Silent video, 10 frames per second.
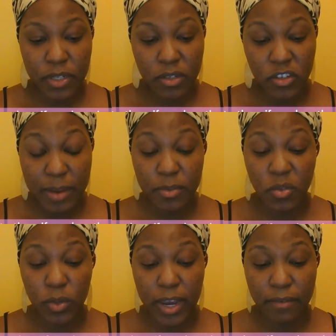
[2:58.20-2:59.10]
chapter
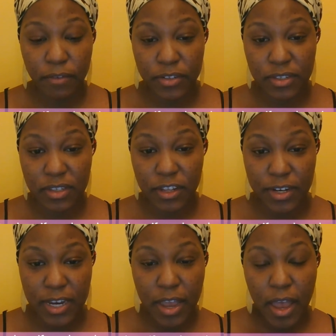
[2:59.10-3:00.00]
28, verses
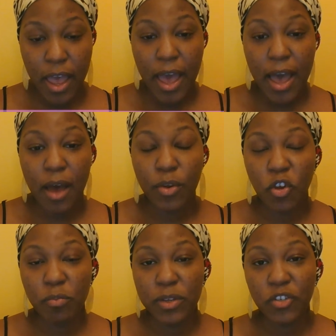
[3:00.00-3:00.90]
30, where
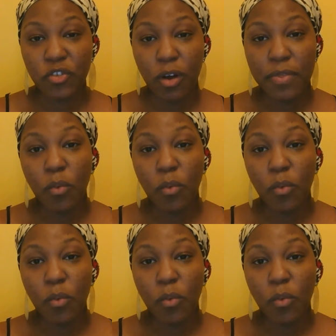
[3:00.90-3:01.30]
you will betroth the